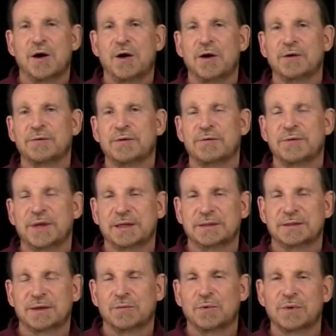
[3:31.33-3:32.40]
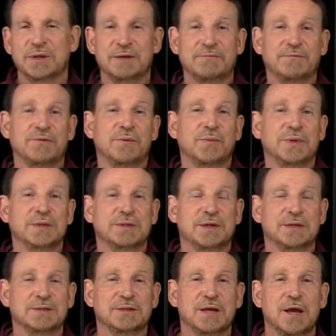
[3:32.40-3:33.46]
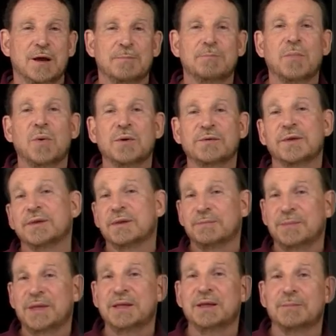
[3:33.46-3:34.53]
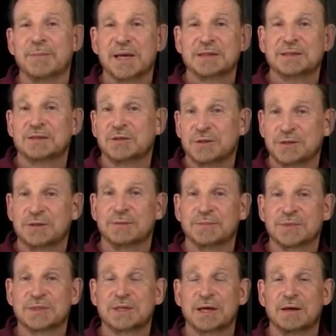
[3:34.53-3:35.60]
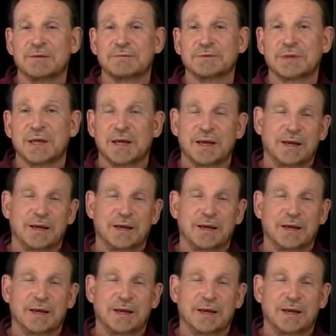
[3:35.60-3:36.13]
are the things that will influence us more than the media messages themselves.